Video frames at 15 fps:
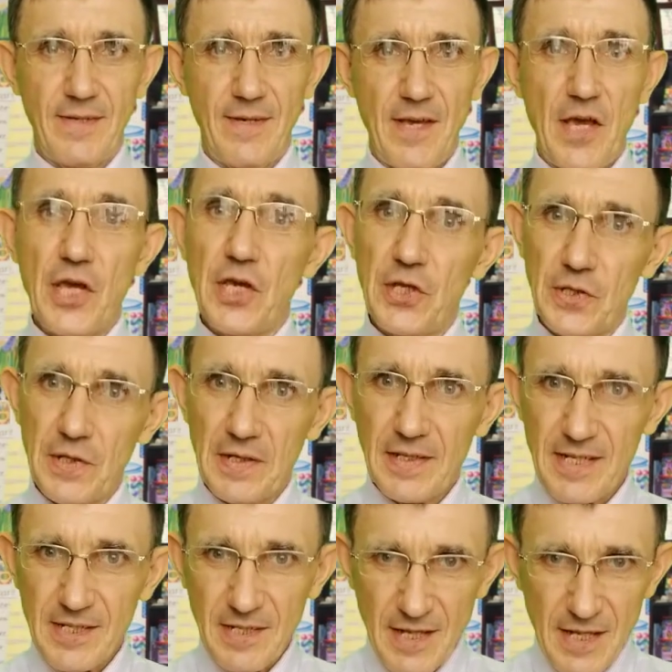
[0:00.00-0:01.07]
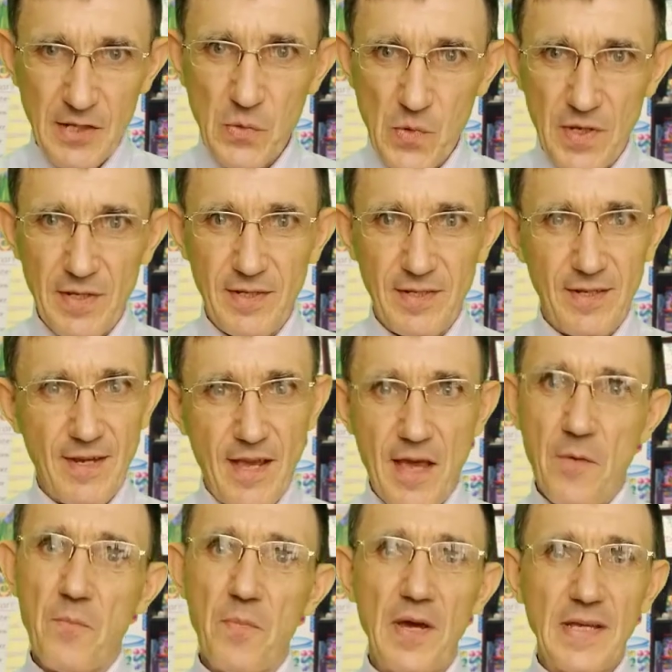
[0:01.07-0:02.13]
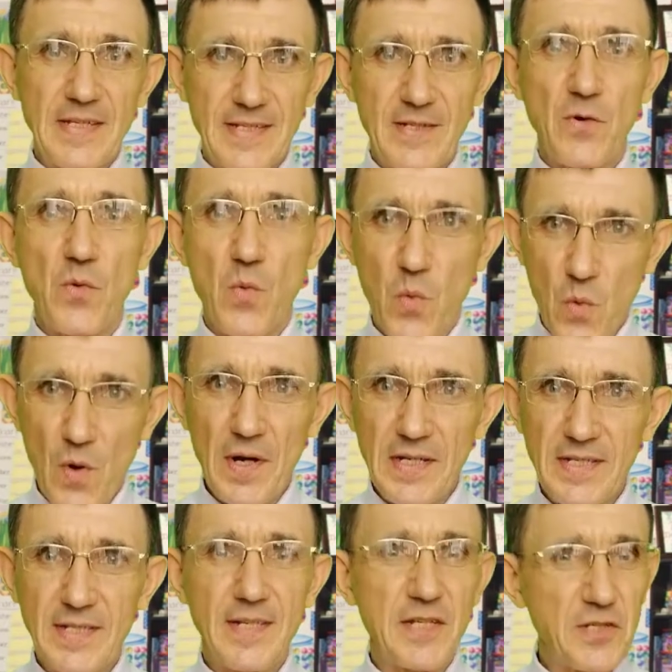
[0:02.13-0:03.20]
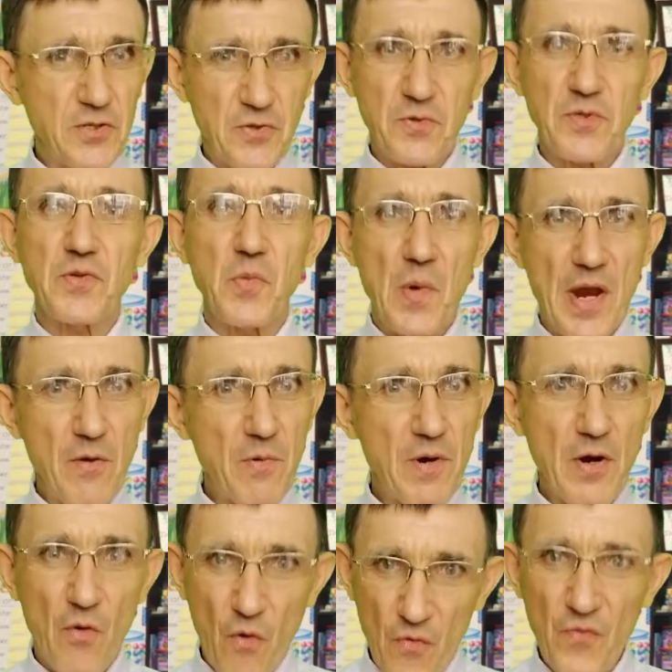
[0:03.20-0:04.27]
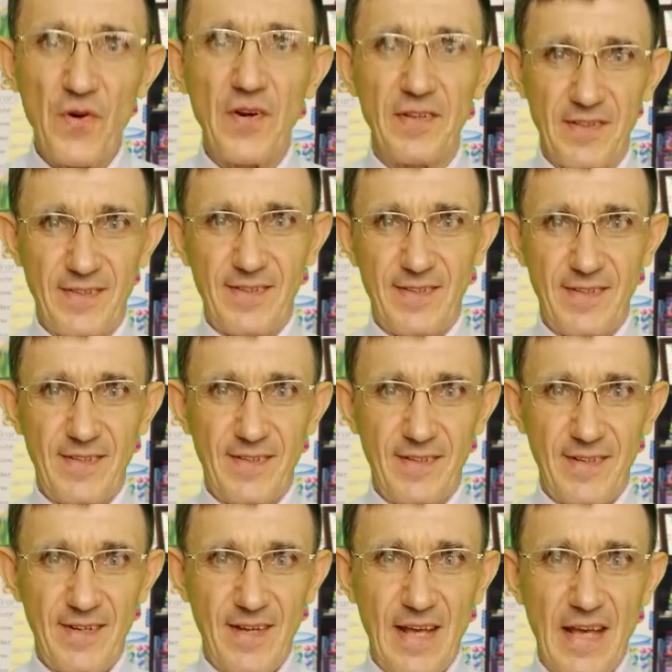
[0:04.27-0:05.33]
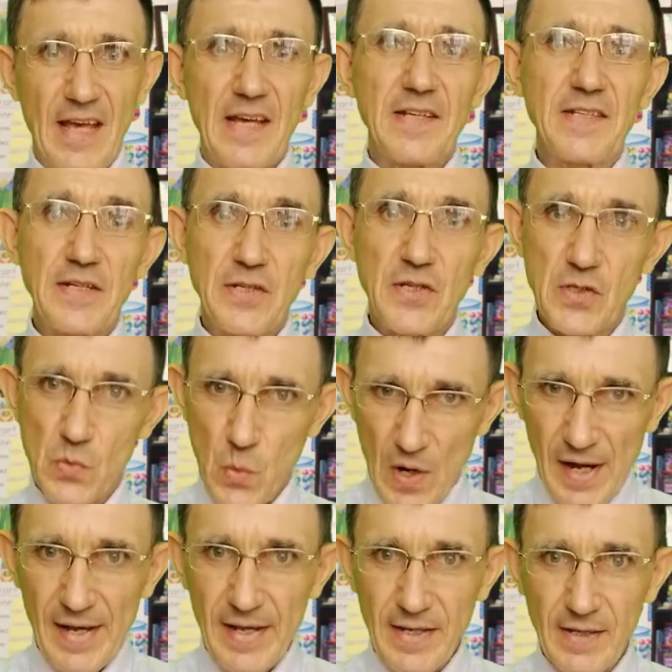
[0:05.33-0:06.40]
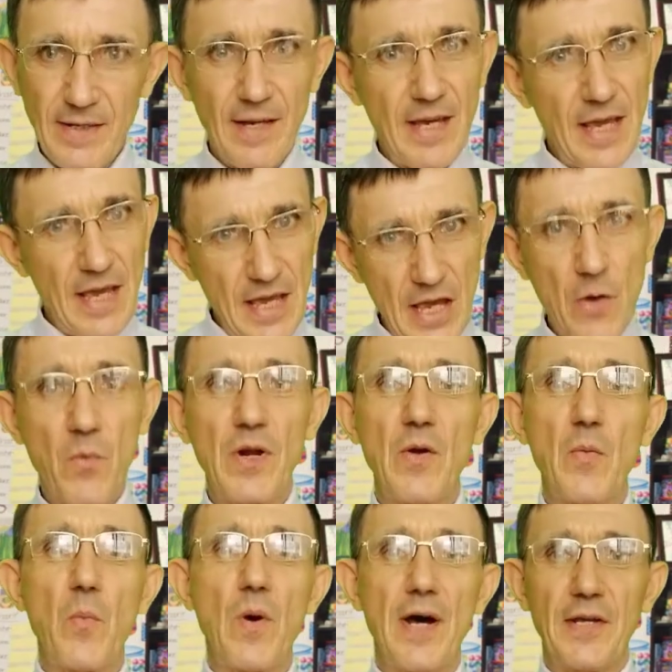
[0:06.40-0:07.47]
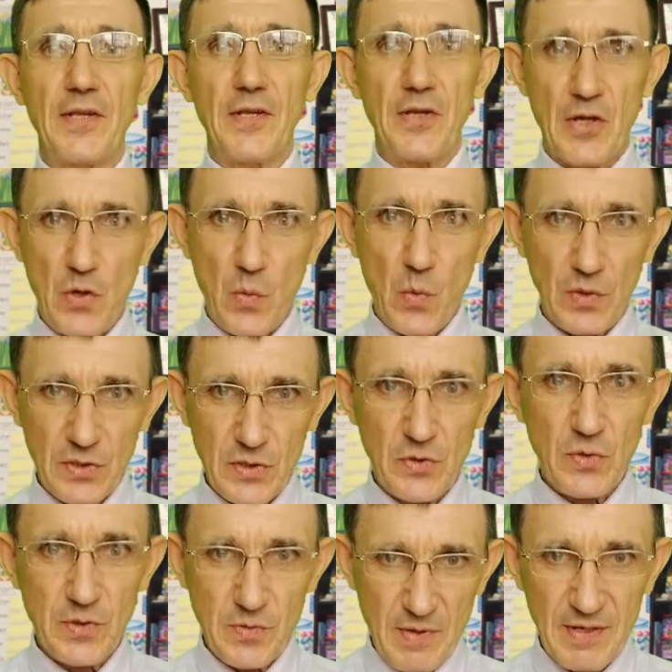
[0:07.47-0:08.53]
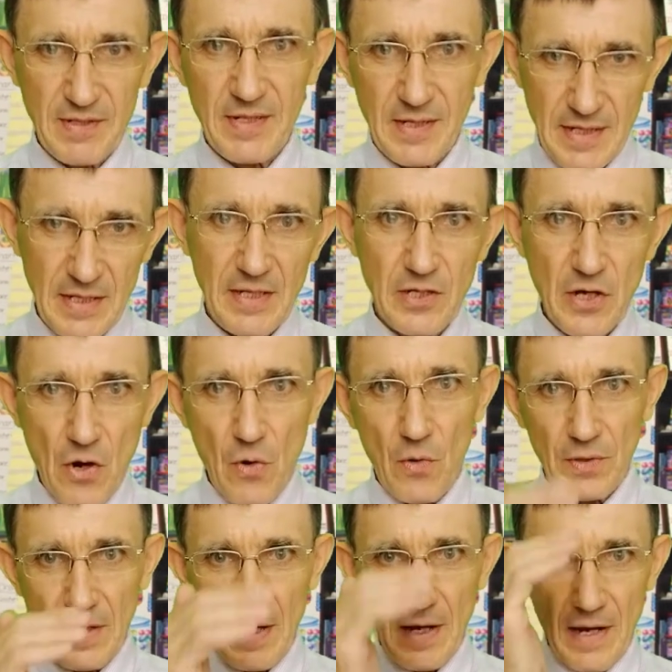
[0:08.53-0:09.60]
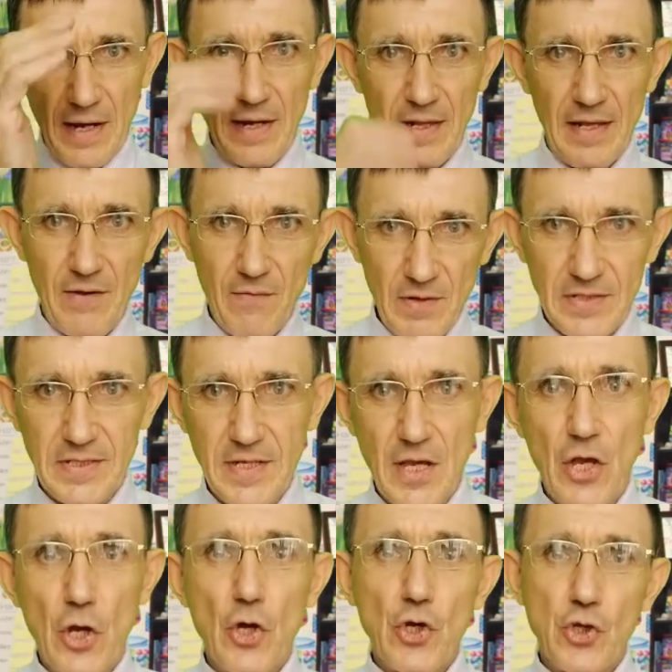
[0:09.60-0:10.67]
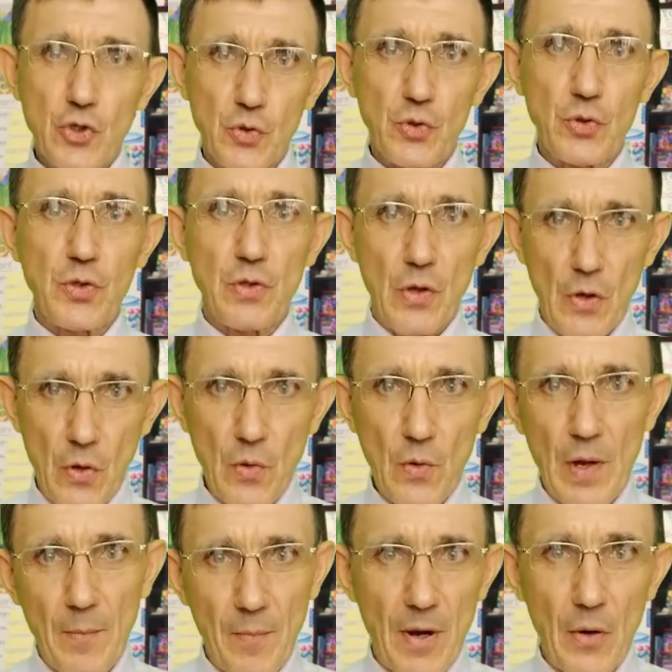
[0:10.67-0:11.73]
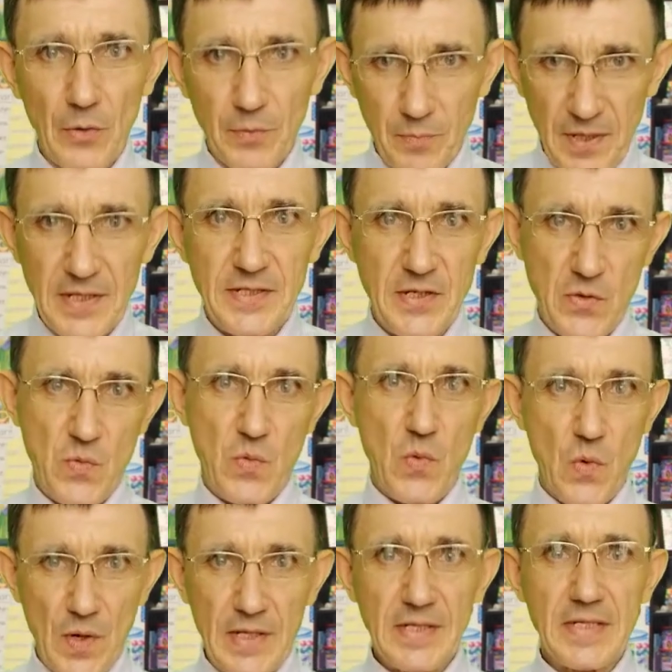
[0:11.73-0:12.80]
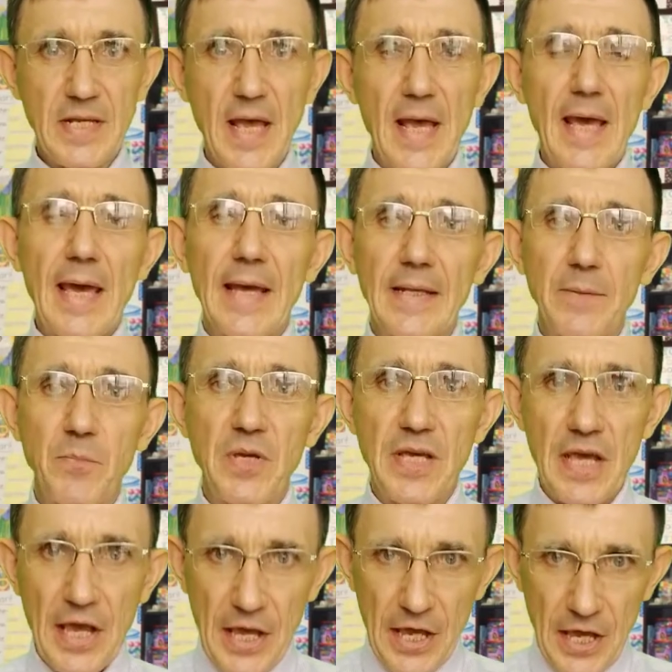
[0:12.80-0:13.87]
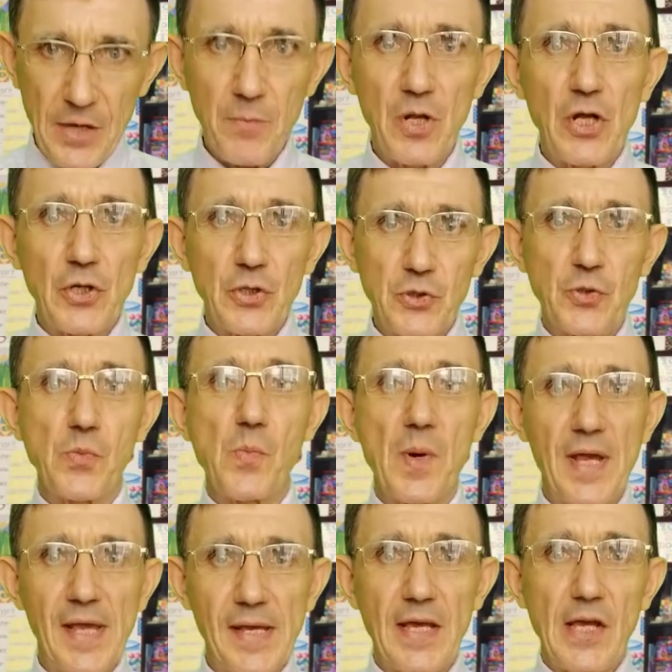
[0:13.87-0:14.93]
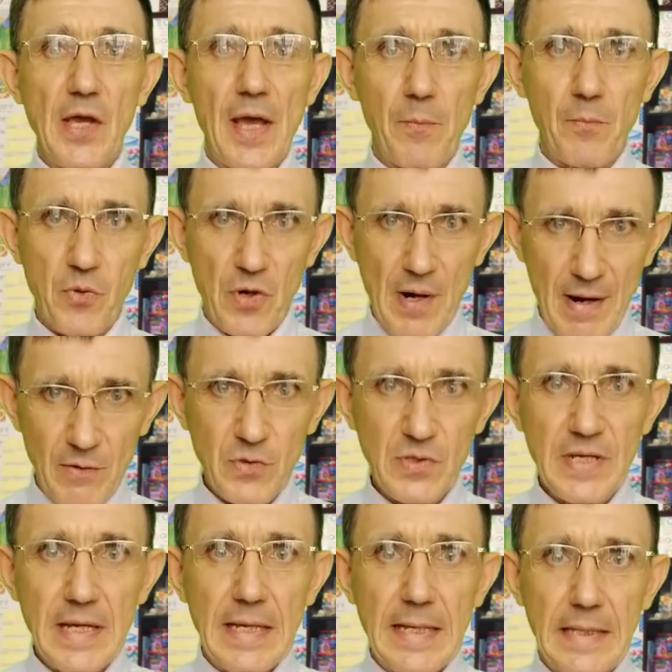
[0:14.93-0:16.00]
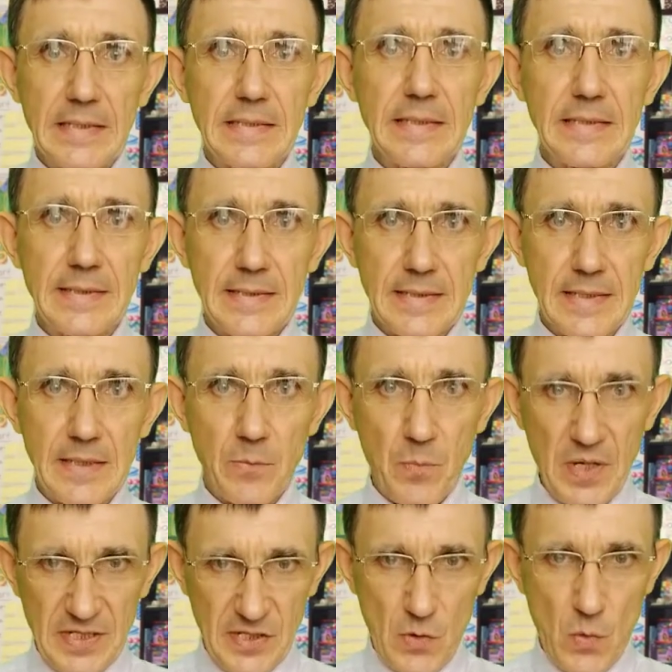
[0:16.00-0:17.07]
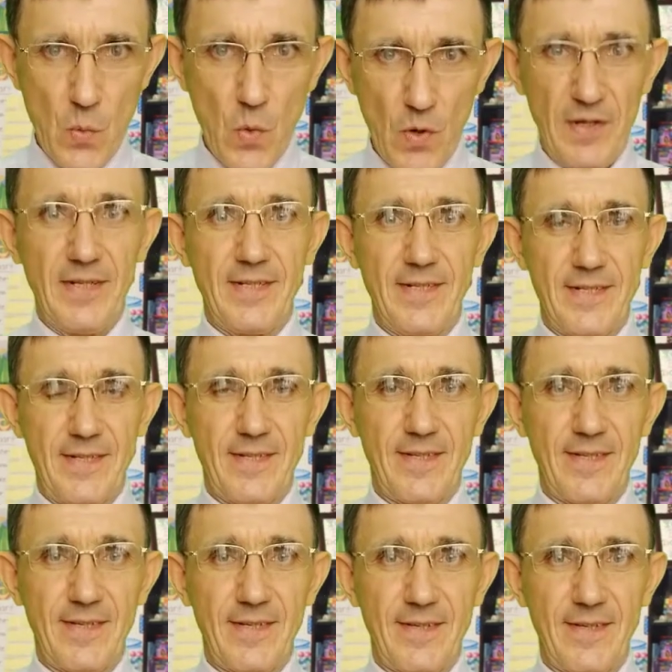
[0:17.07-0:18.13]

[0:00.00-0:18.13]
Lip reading: In English language, passive voice is used very often. That is why everybody who wants to master English on high levels should know about passive voice and be able to make and pronounce sentences in passive voice.